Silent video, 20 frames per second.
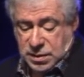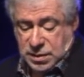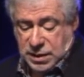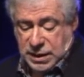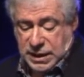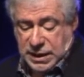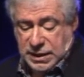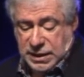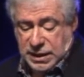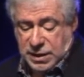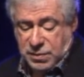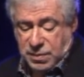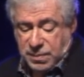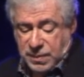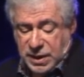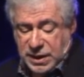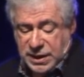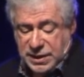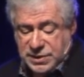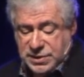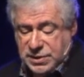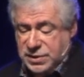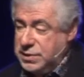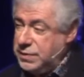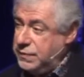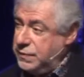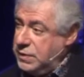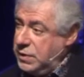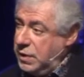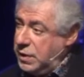And he reminds us
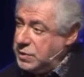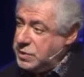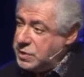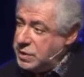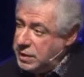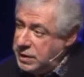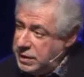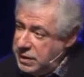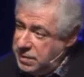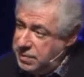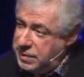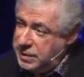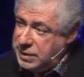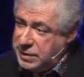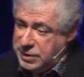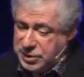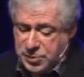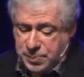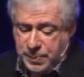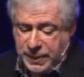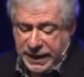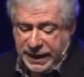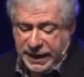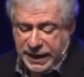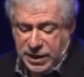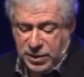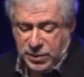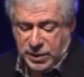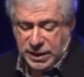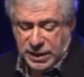of God's limitless
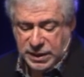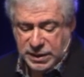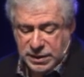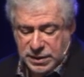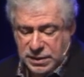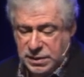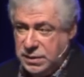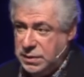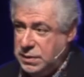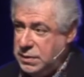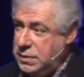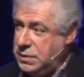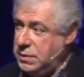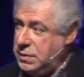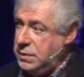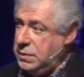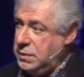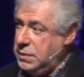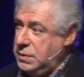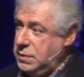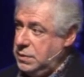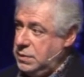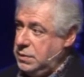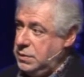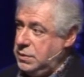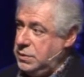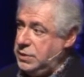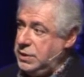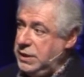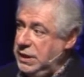power
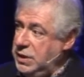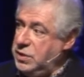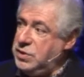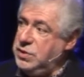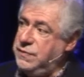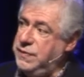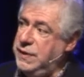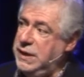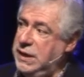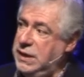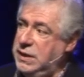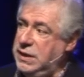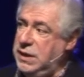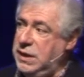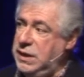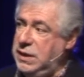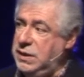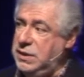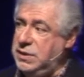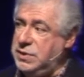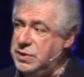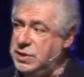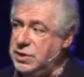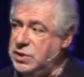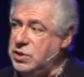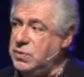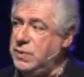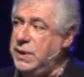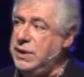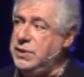to intervene in
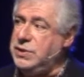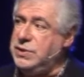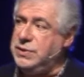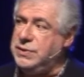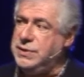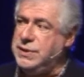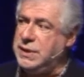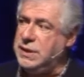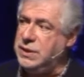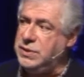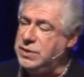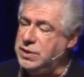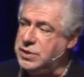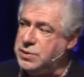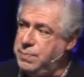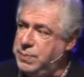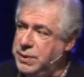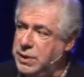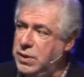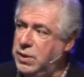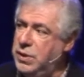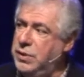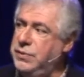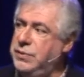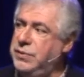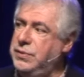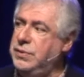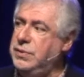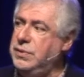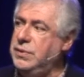situations that are just
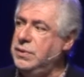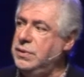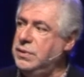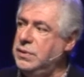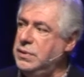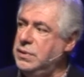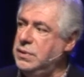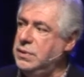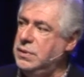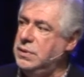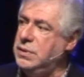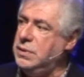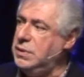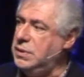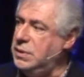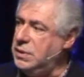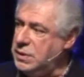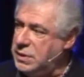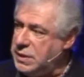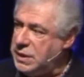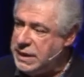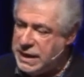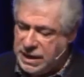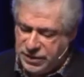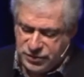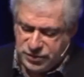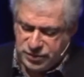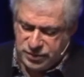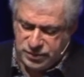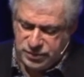beyond the
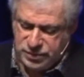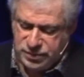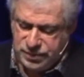natural.